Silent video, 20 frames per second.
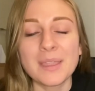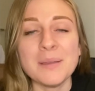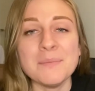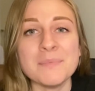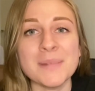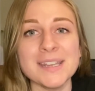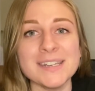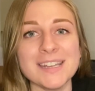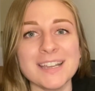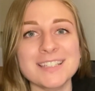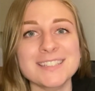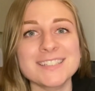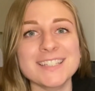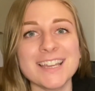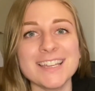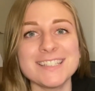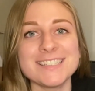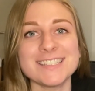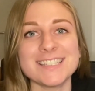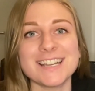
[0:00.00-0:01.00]
My next
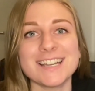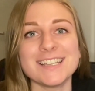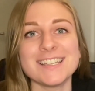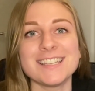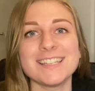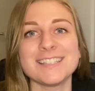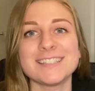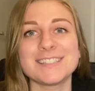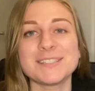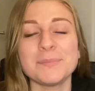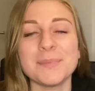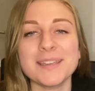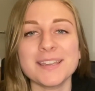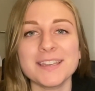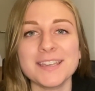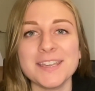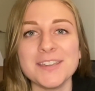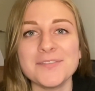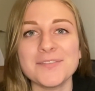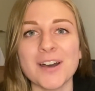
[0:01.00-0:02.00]
idea is to make a
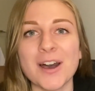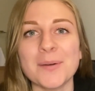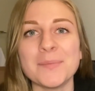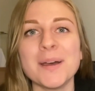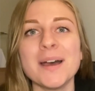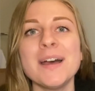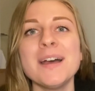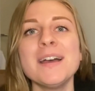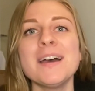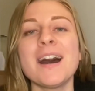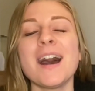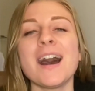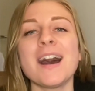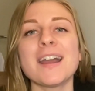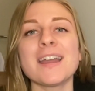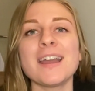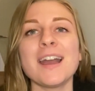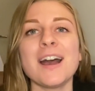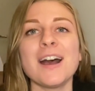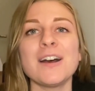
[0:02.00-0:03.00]
key fob.
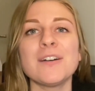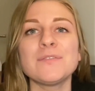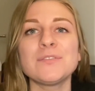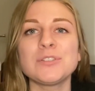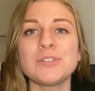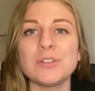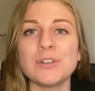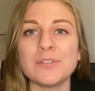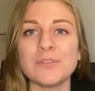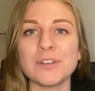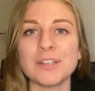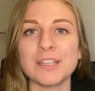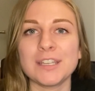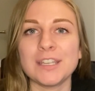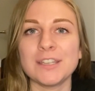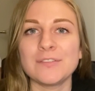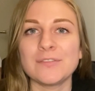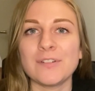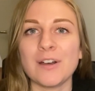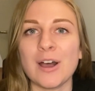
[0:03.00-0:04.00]
I have 2 different
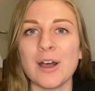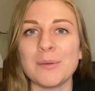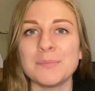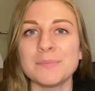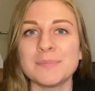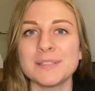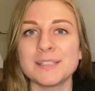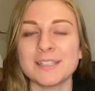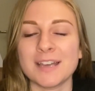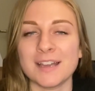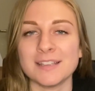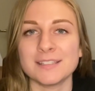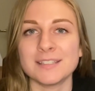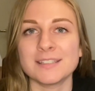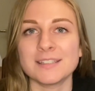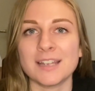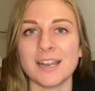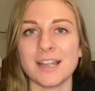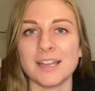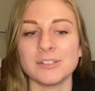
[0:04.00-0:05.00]
key fob
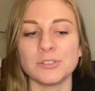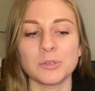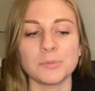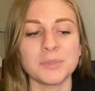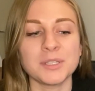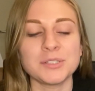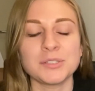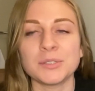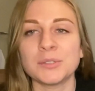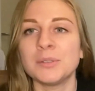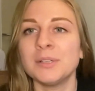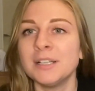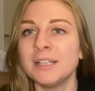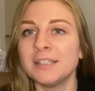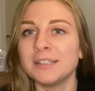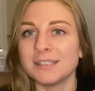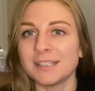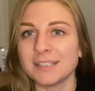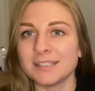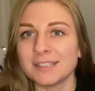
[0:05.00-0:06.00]
sizes that I normally do.
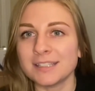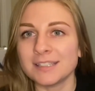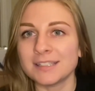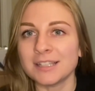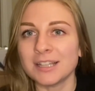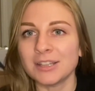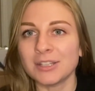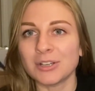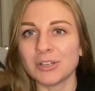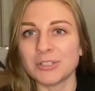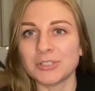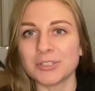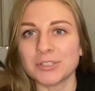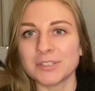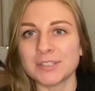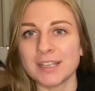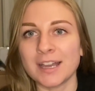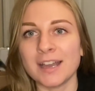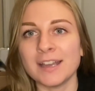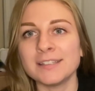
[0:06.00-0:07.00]
This is the larger
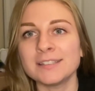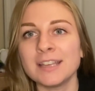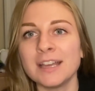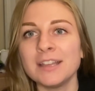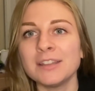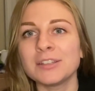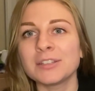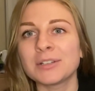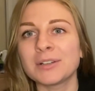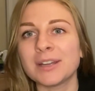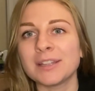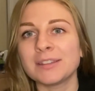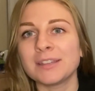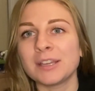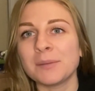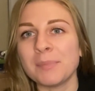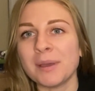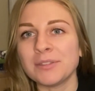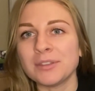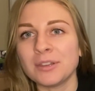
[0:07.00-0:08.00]
size. The great thing
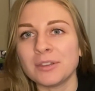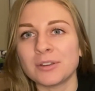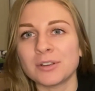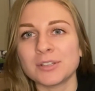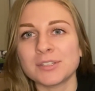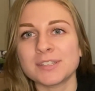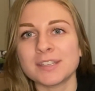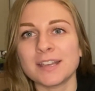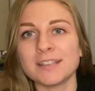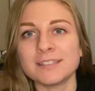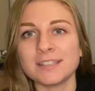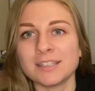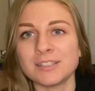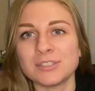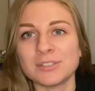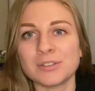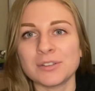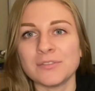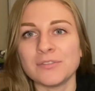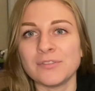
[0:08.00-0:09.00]
about the large size is
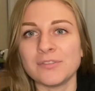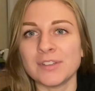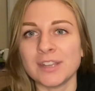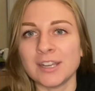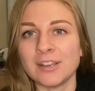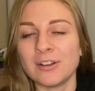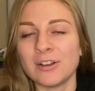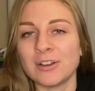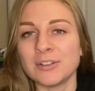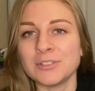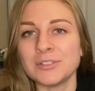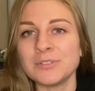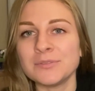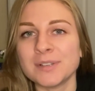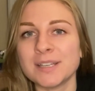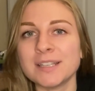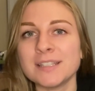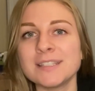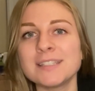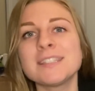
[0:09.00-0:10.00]
you can fit it on your
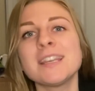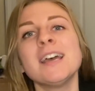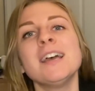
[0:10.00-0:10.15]
wrist.